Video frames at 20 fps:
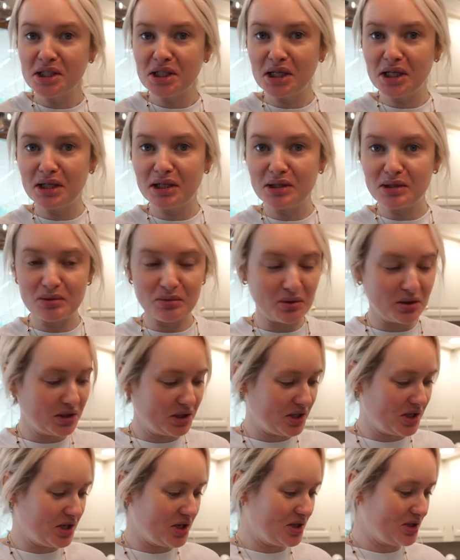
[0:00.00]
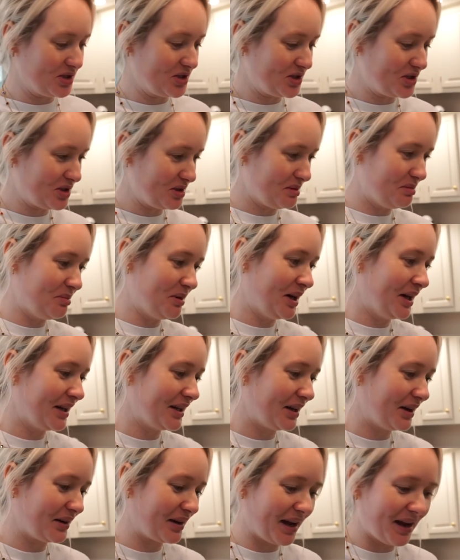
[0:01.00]
It is what it is.
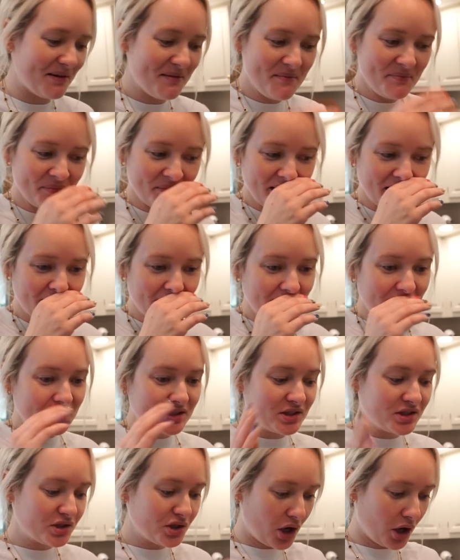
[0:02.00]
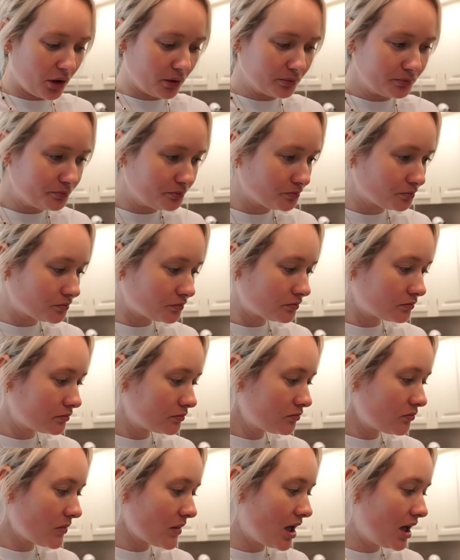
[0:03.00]
But okay, so
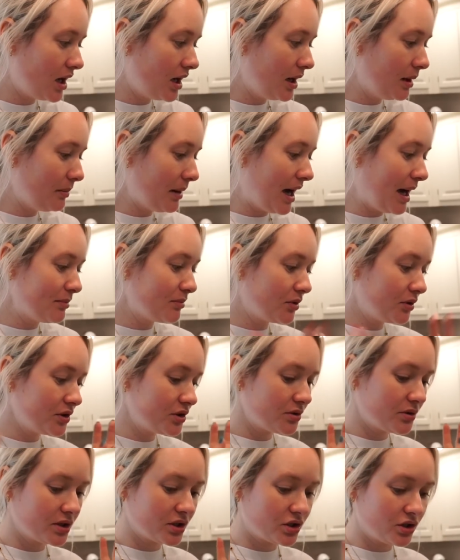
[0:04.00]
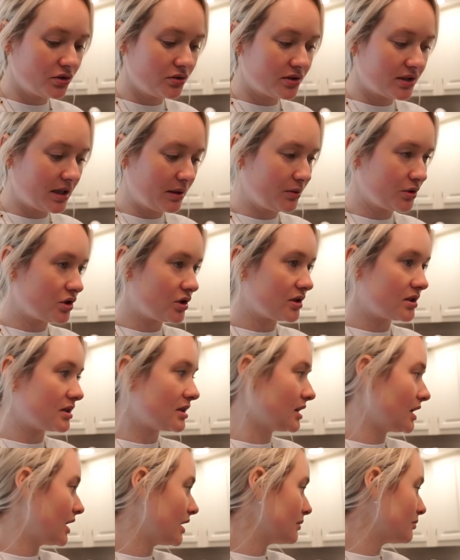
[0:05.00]
I'm only doing 2 sandwiches
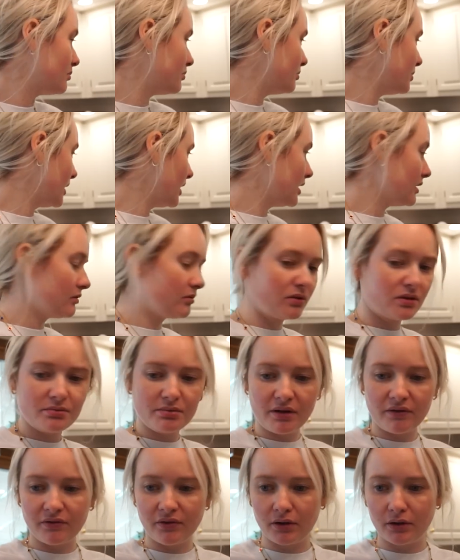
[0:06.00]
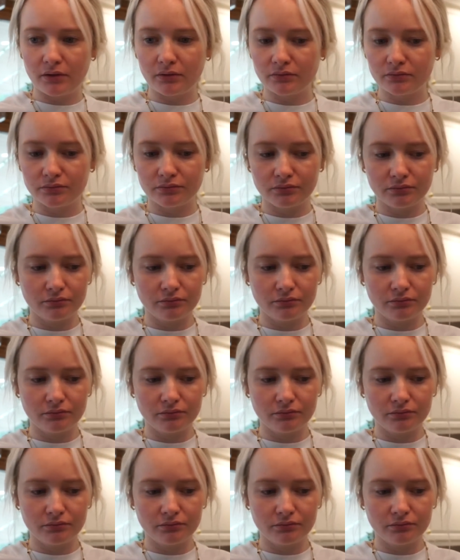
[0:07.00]
today, but where's my phone?